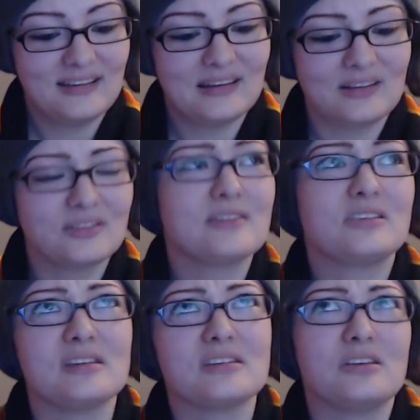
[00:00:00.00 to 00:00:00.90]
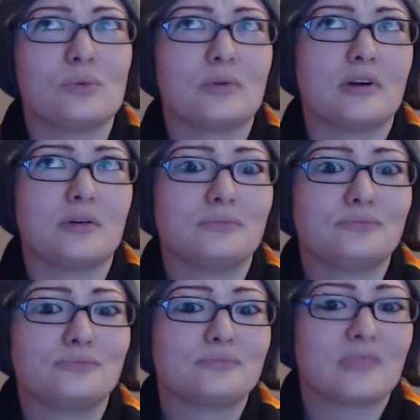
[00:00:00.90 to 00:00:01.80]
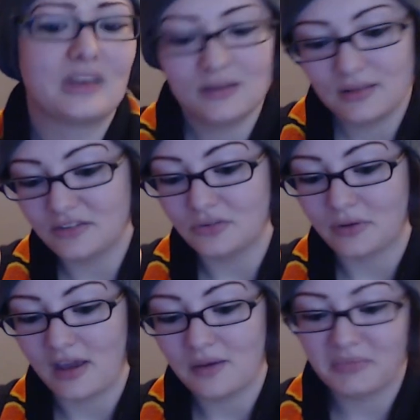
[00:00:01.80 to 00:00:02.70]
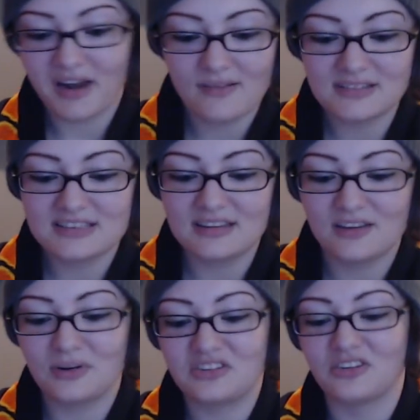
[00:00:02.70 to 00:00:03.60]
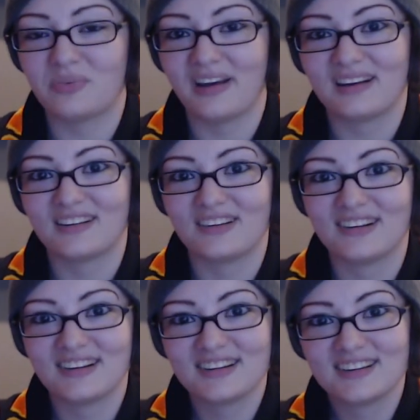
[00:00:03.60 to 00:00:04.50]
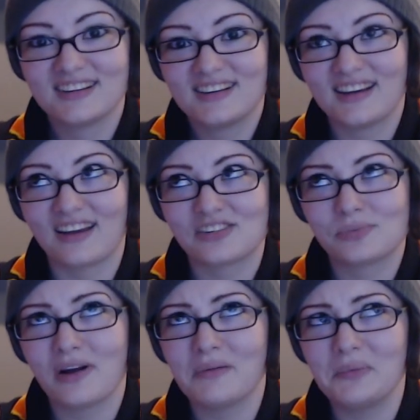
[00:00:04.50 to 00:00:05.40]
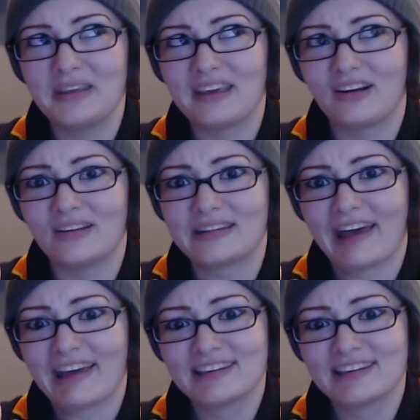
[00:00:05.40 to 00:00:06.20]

I don't think I've seen the sequel, though. That's okay. But I haven't seen the original Predator. I should probably get on that.